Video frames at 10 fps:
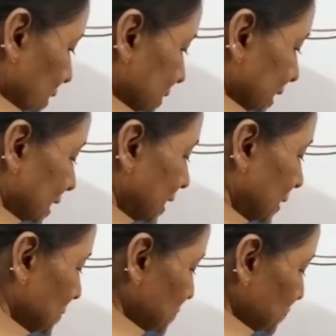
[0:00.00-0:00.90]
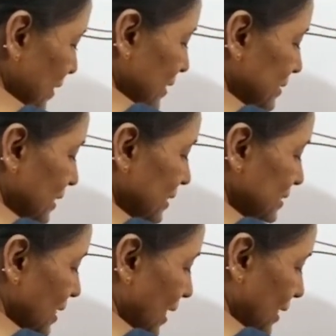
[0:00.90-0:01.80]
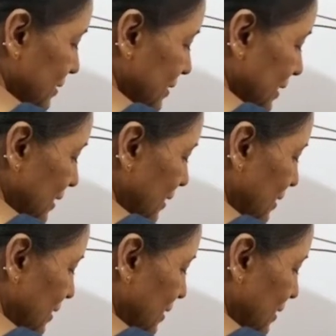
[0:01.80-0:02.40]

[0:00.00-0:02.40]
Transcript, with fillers: over there these are the